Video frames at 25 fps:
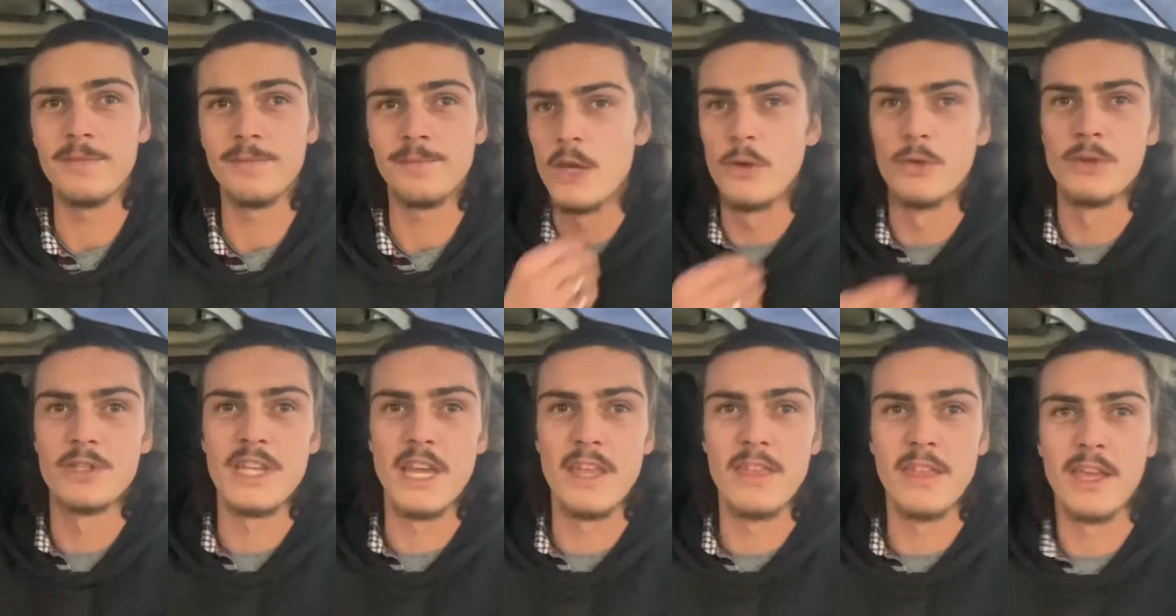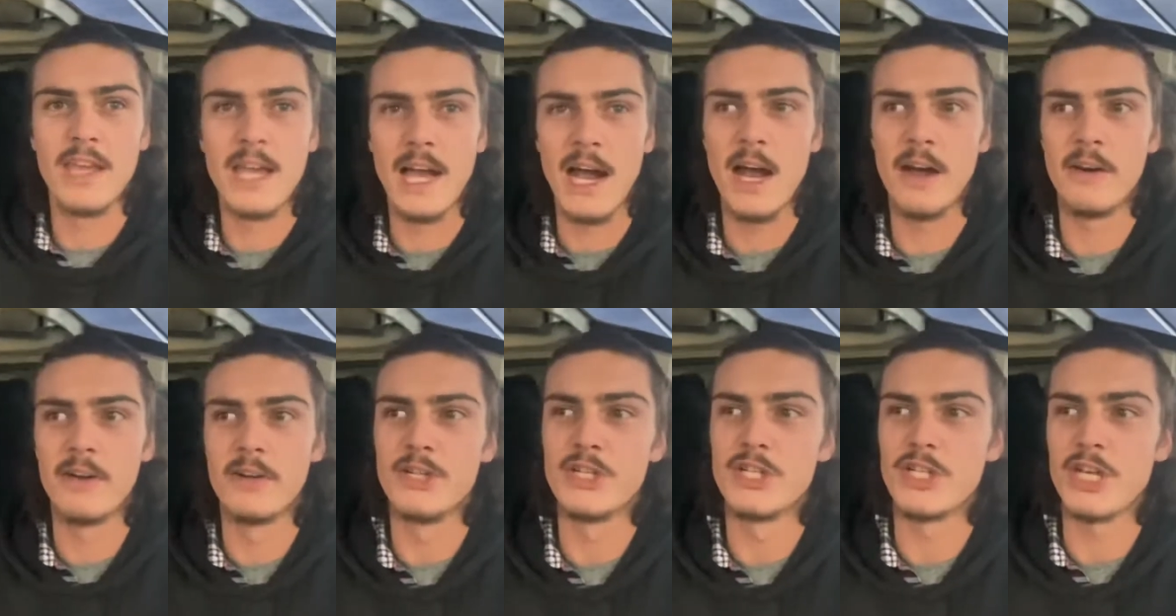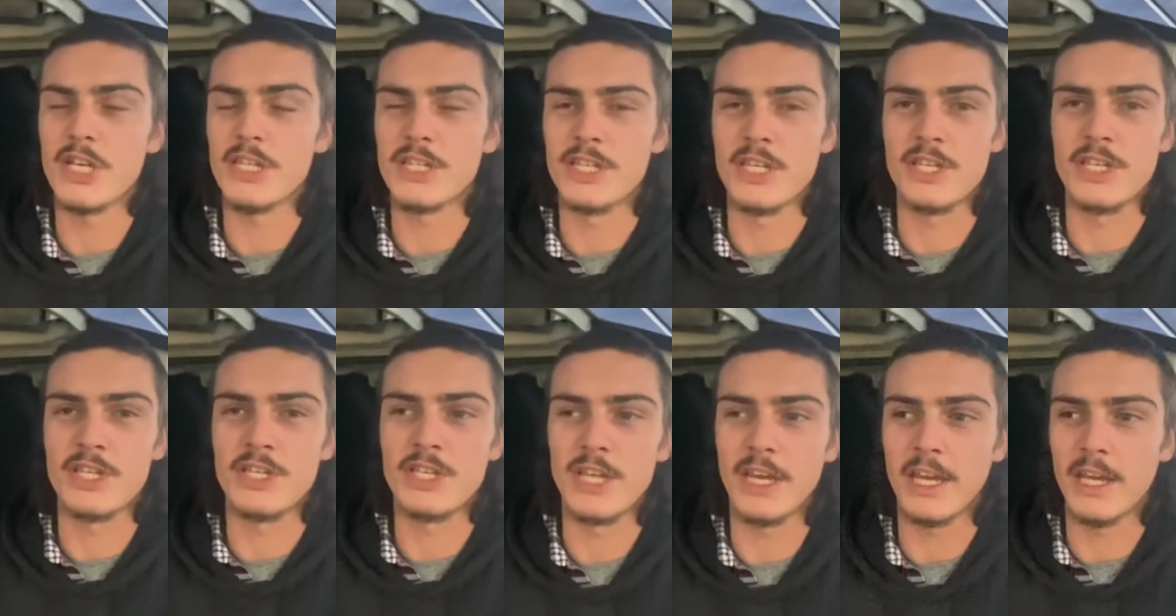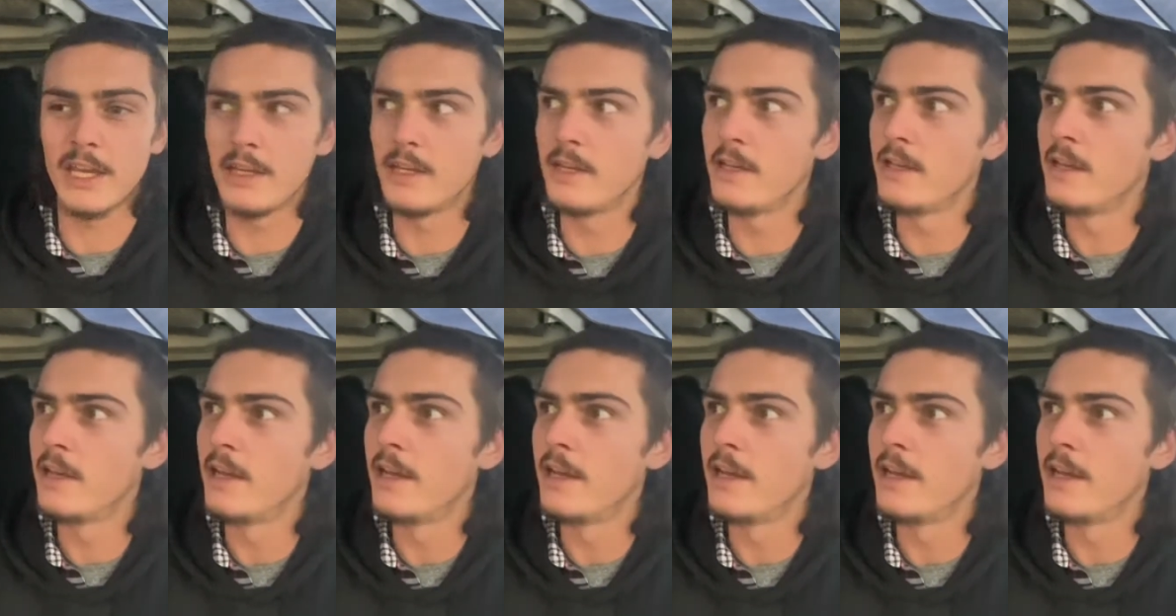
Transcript: We'll see the car in just a second,